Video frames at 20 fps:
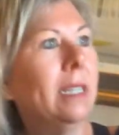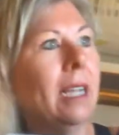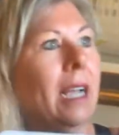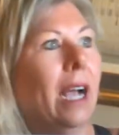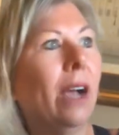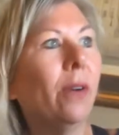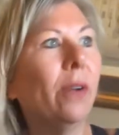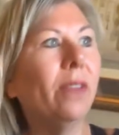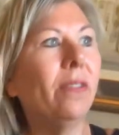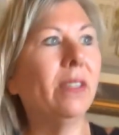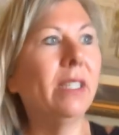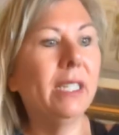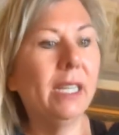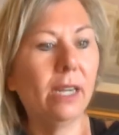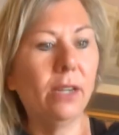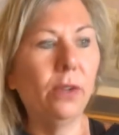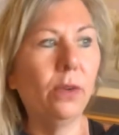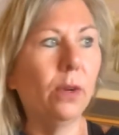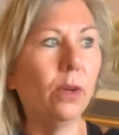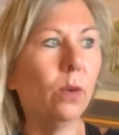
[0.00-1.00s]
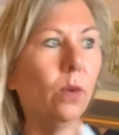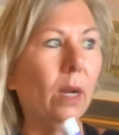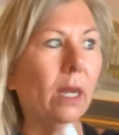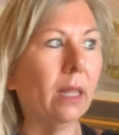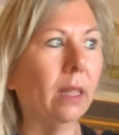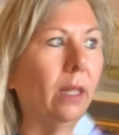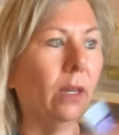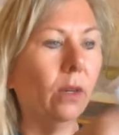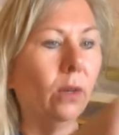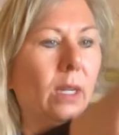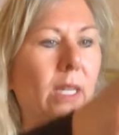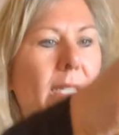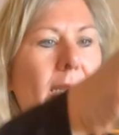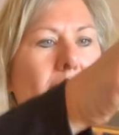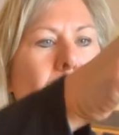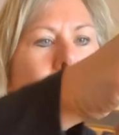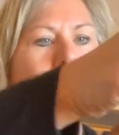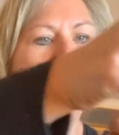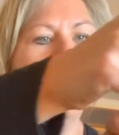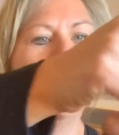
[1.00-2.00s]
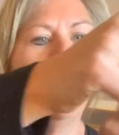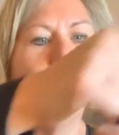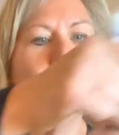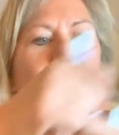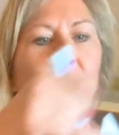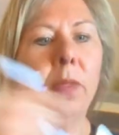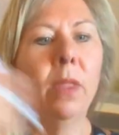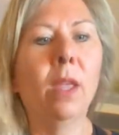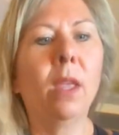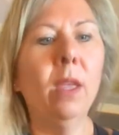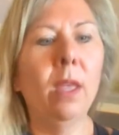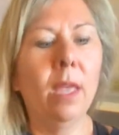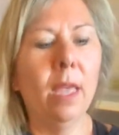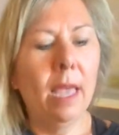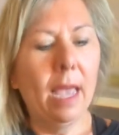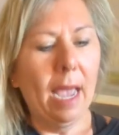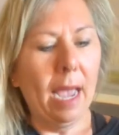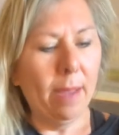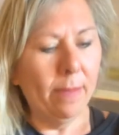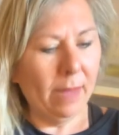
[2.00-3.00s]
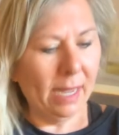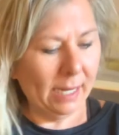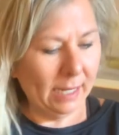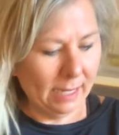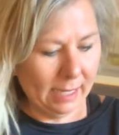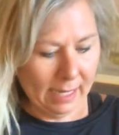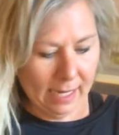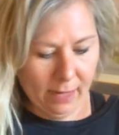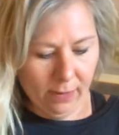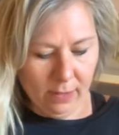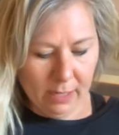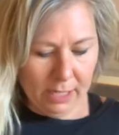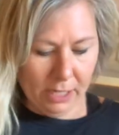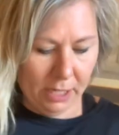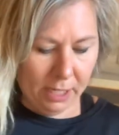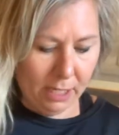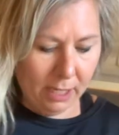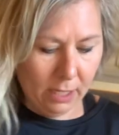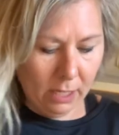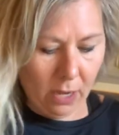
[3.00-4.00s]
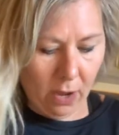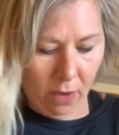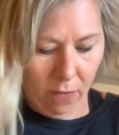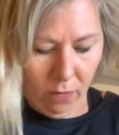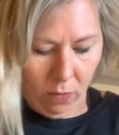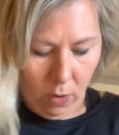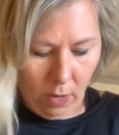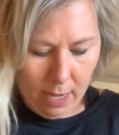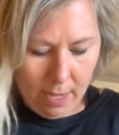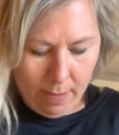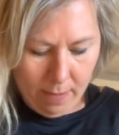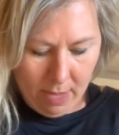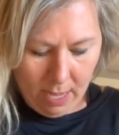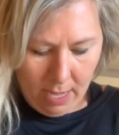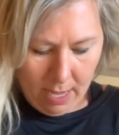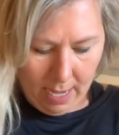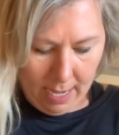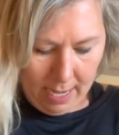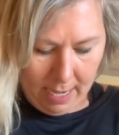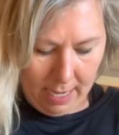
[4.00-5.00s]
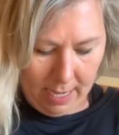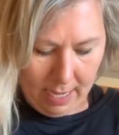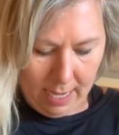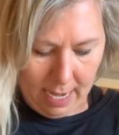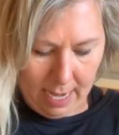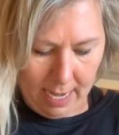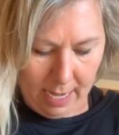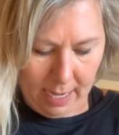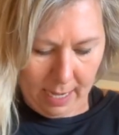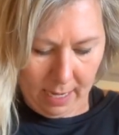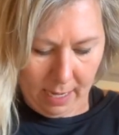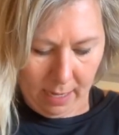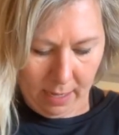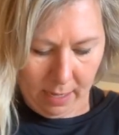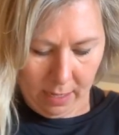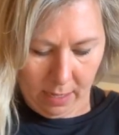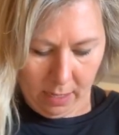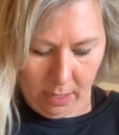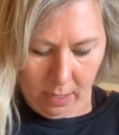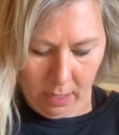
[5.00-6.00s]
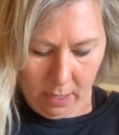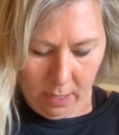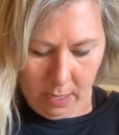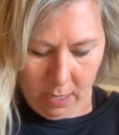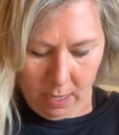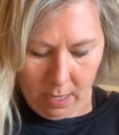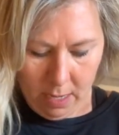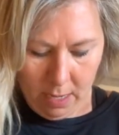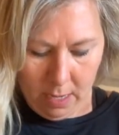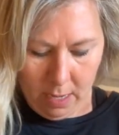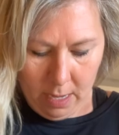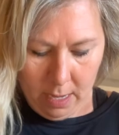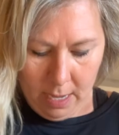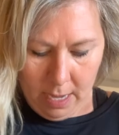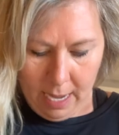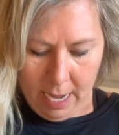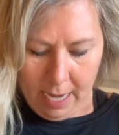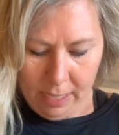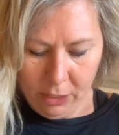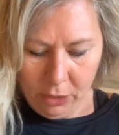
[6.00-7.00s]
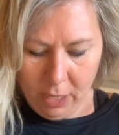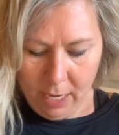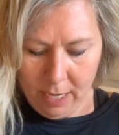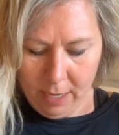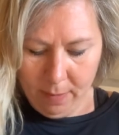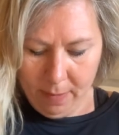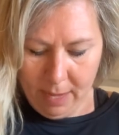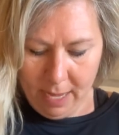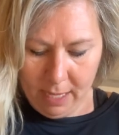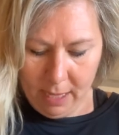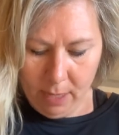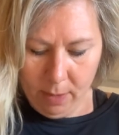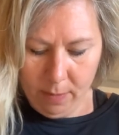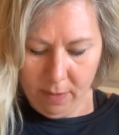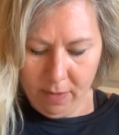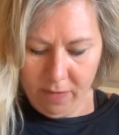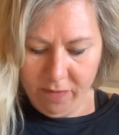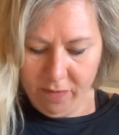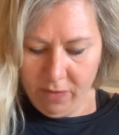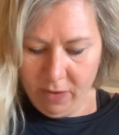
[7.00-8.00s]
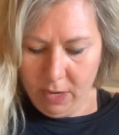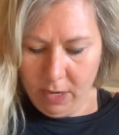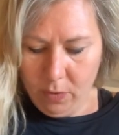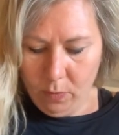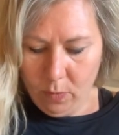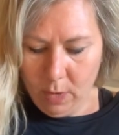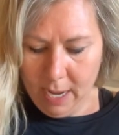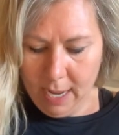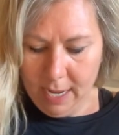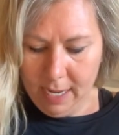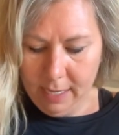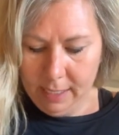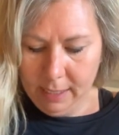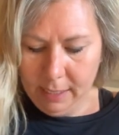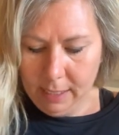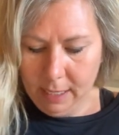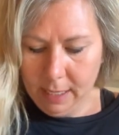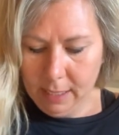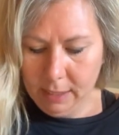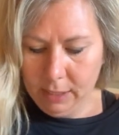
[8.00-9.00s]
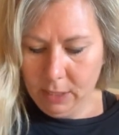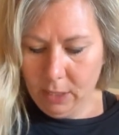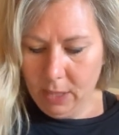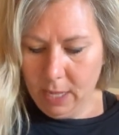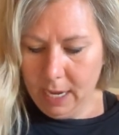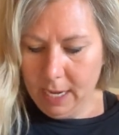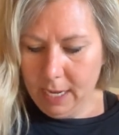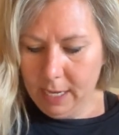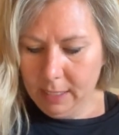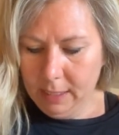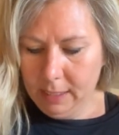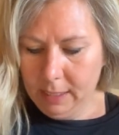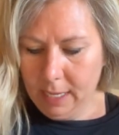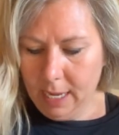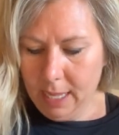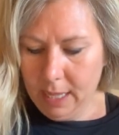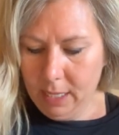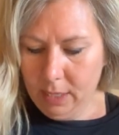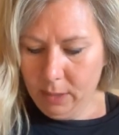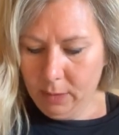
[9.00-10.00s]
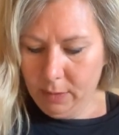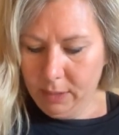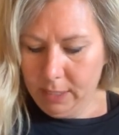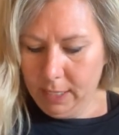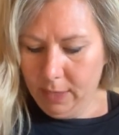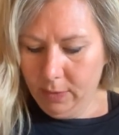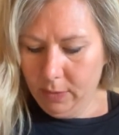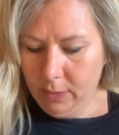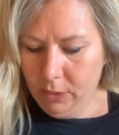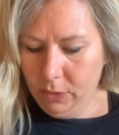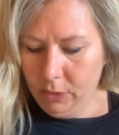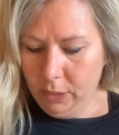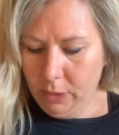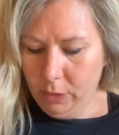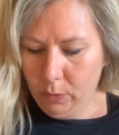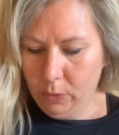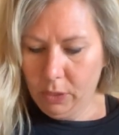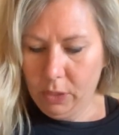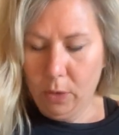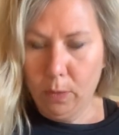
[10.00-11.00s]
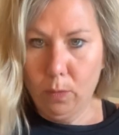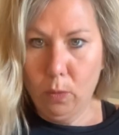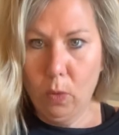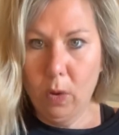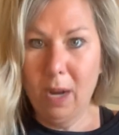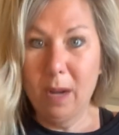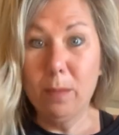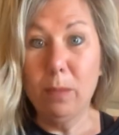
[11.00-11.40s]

I'll even tell you a quick little example. I made sandwiches for Emma and Hannah. I tried to make them in fun ways so they didn't say their sandwiches were so boring.